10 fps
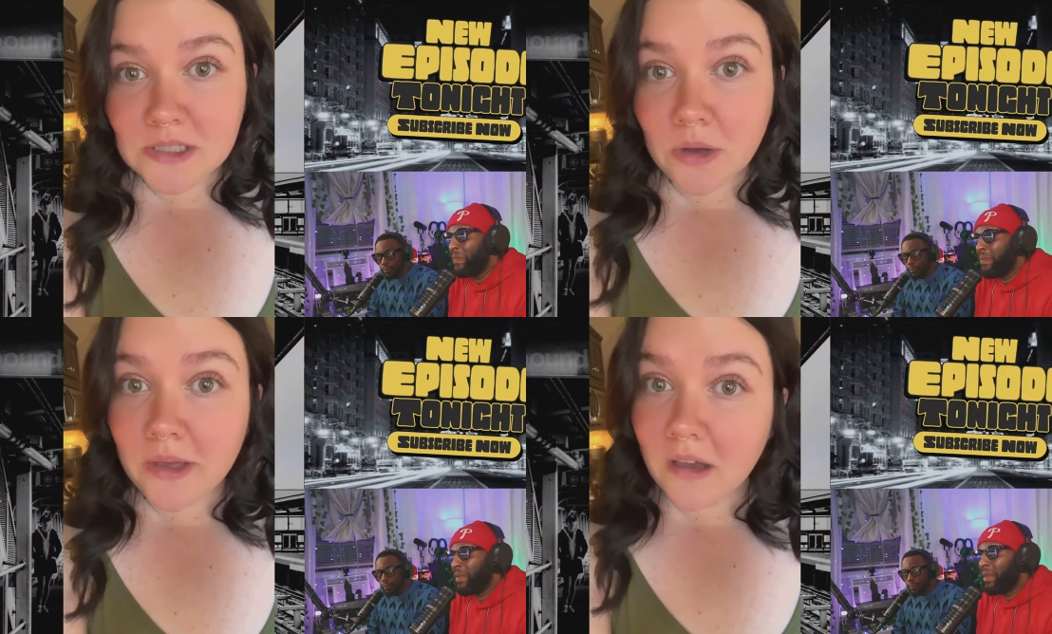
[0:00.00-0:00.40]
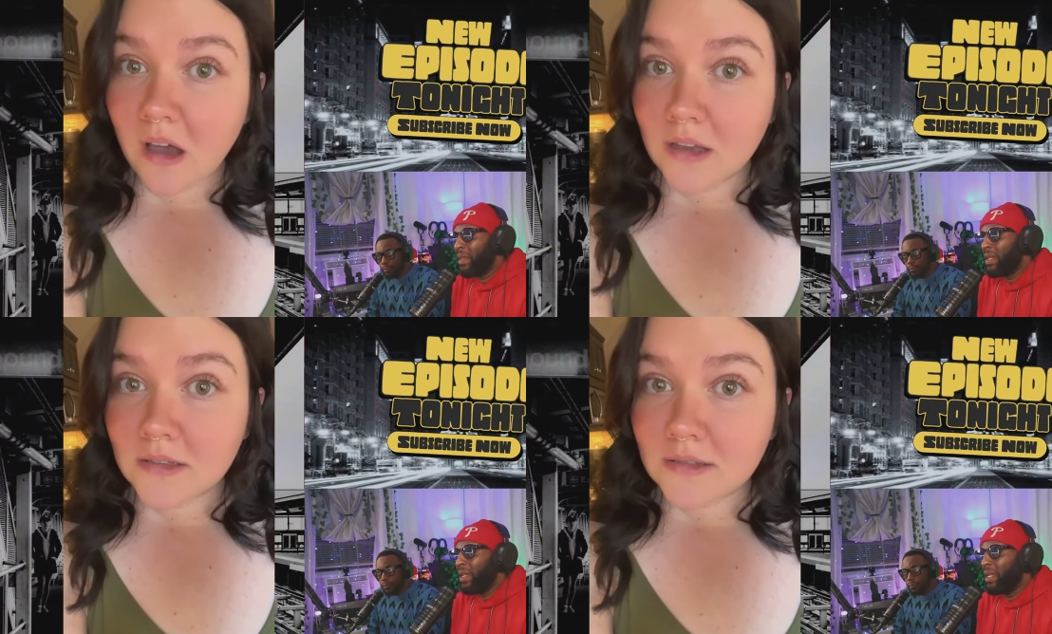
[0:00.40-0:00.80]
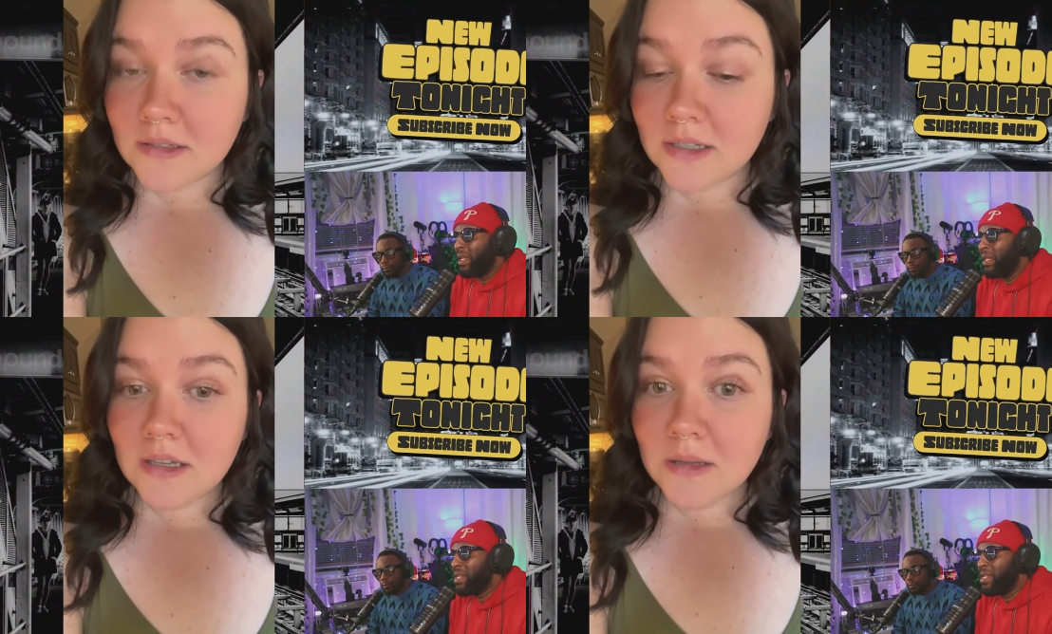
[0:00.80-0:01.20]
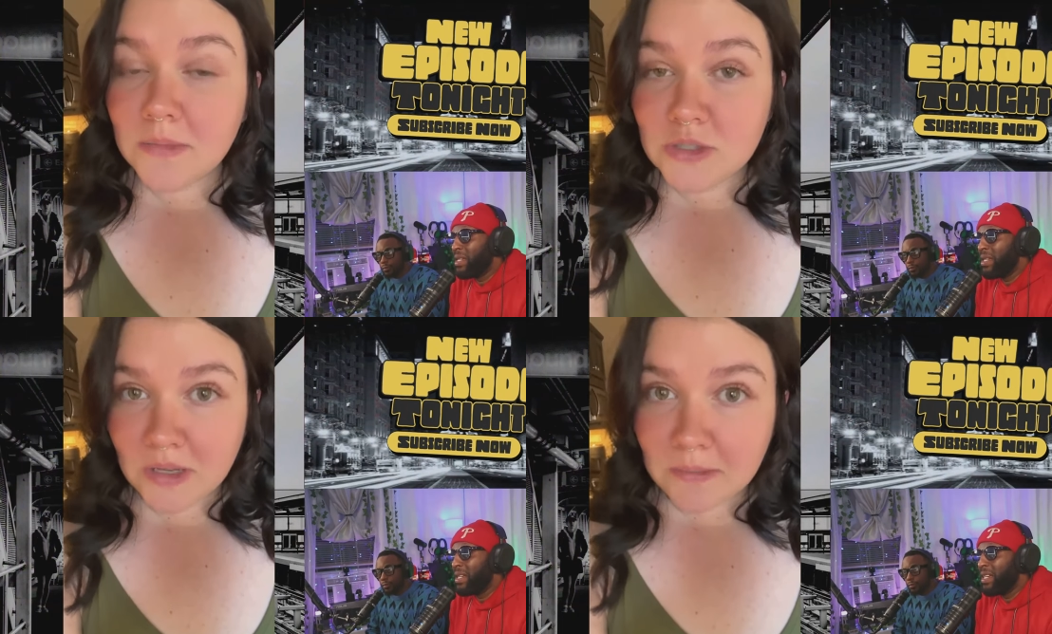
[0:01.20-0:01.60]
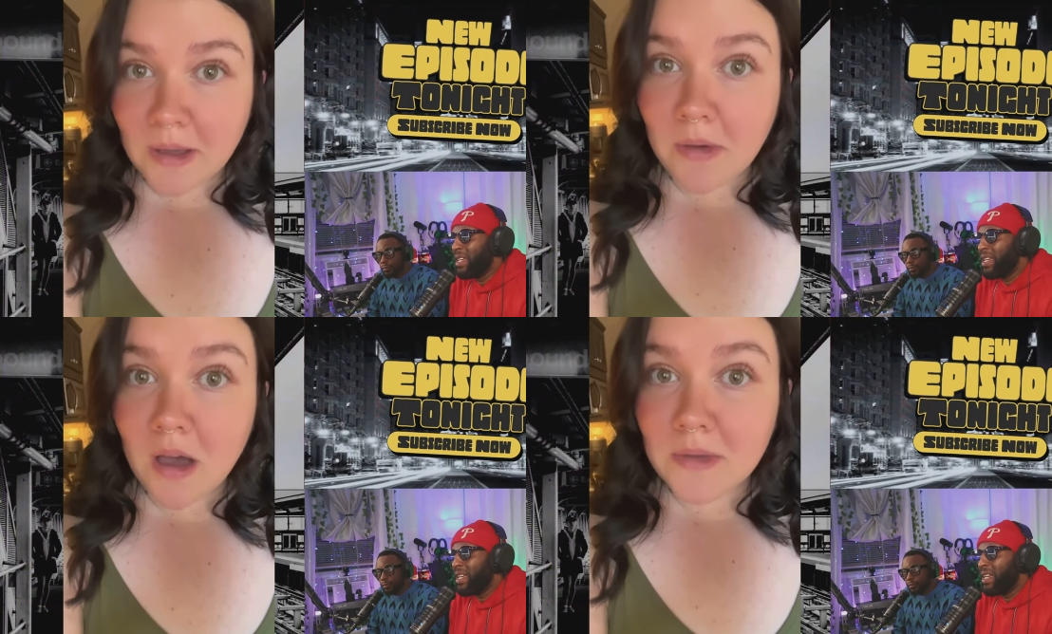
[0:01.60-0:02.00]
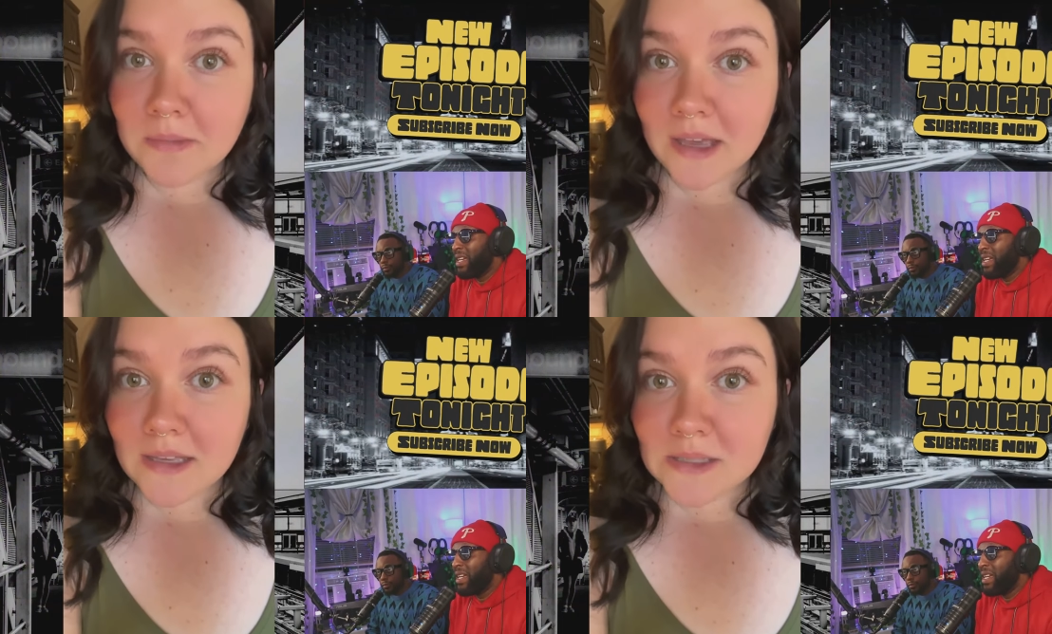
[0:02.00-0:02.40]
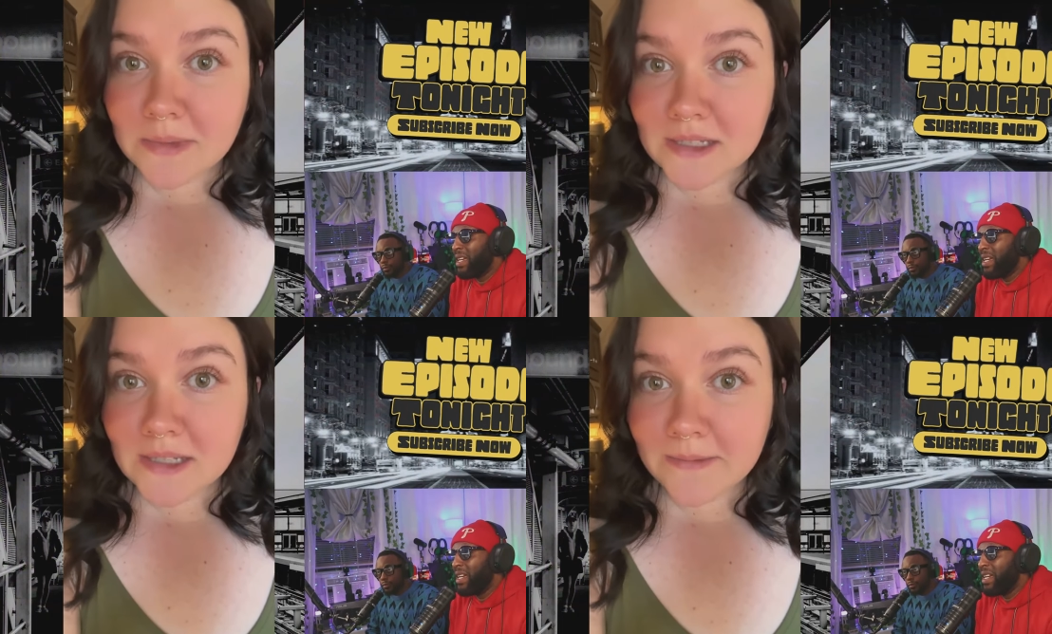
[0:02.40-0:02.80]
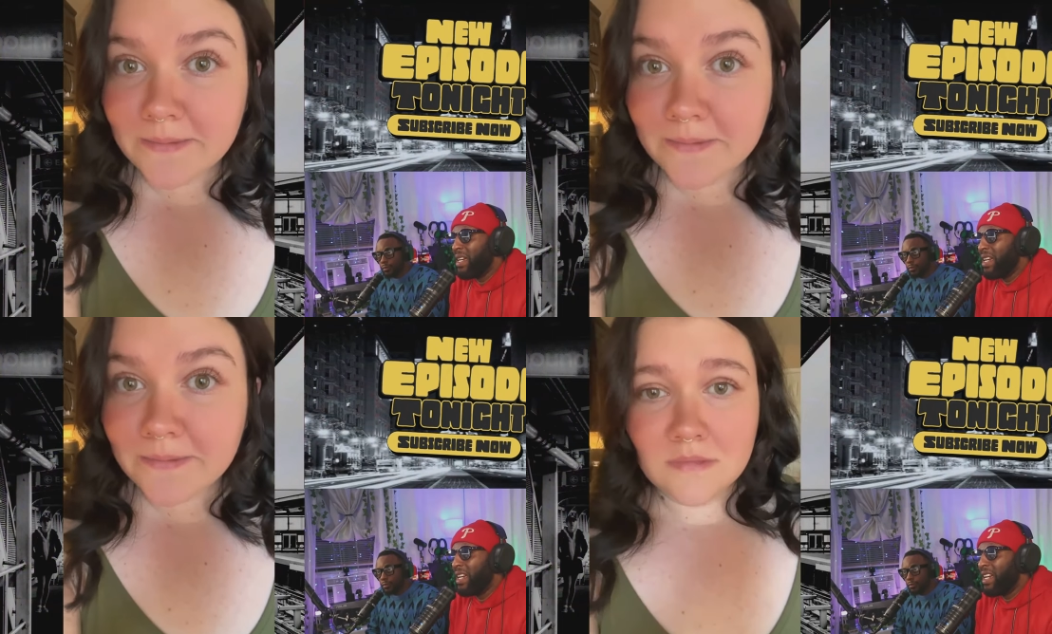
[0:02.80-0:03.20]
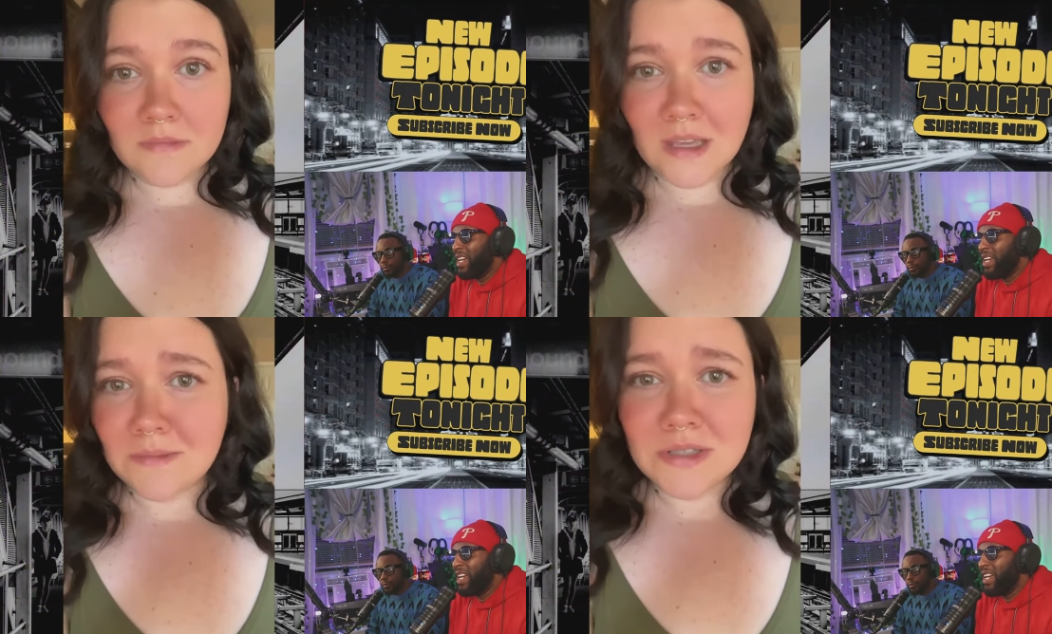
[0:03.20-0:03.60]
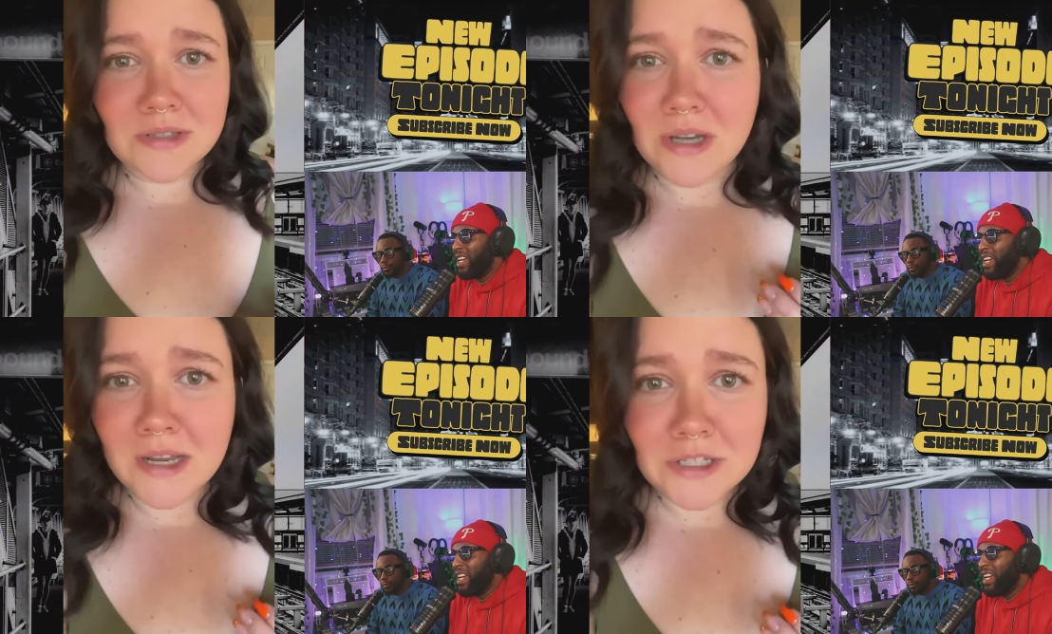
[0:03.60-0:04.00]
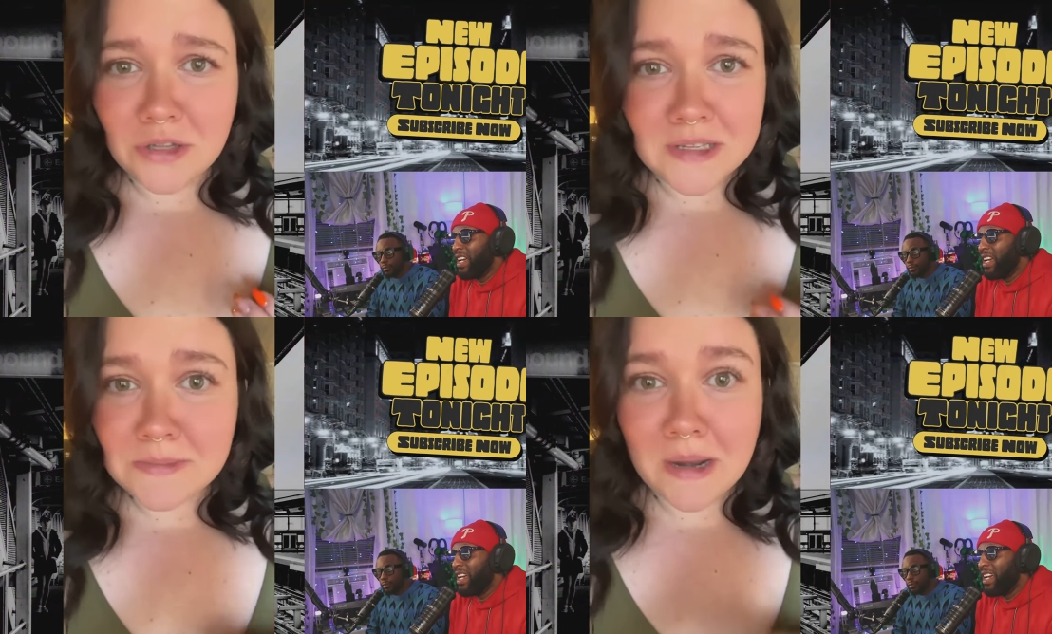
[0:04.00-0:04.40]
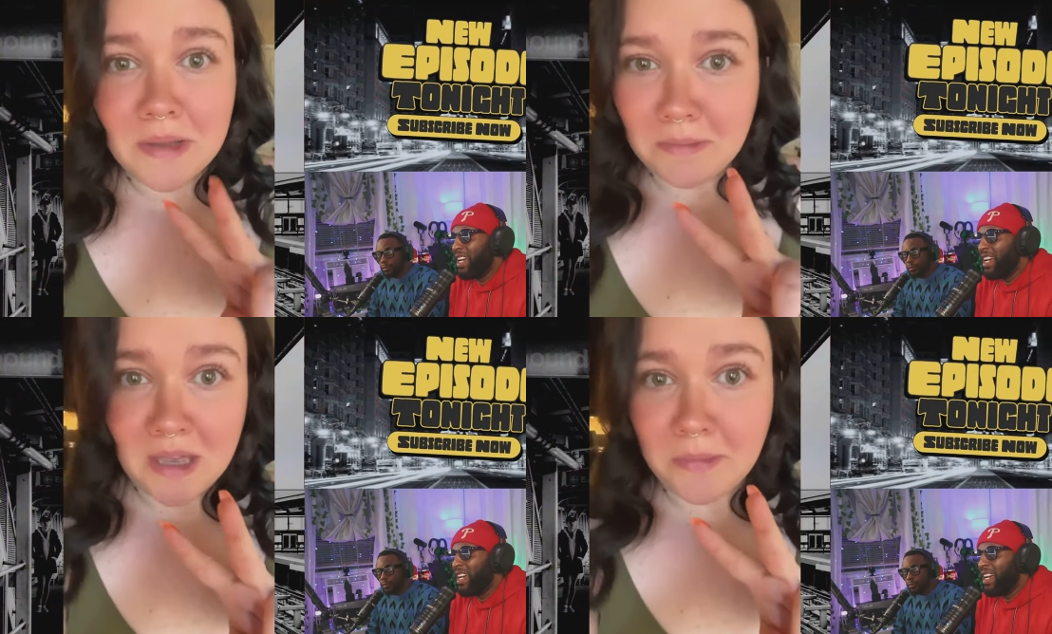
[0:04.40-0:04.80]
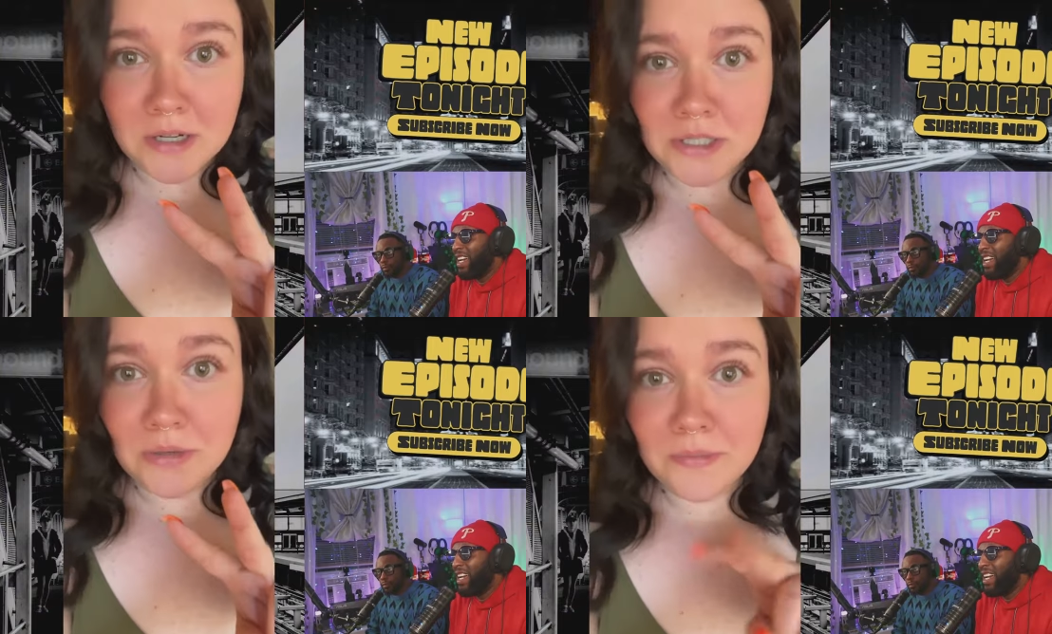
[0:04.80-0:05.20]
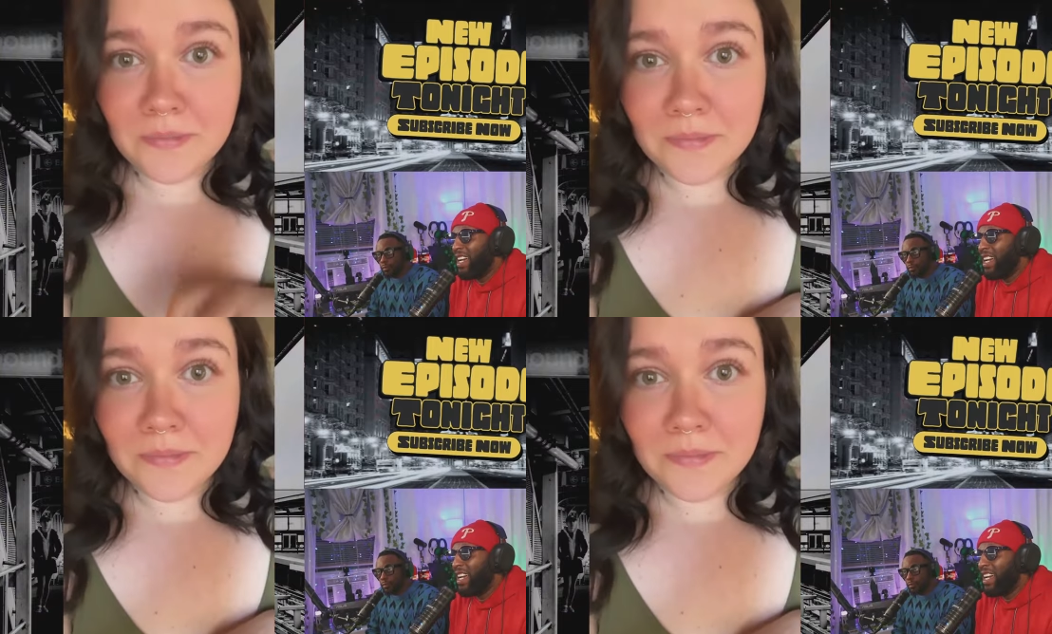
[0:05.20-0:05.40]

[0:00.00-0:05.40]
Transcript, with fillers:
Speaker 1: was going on between my mom and my husband. I'm so sorry to do this, but I'm going to make a part two.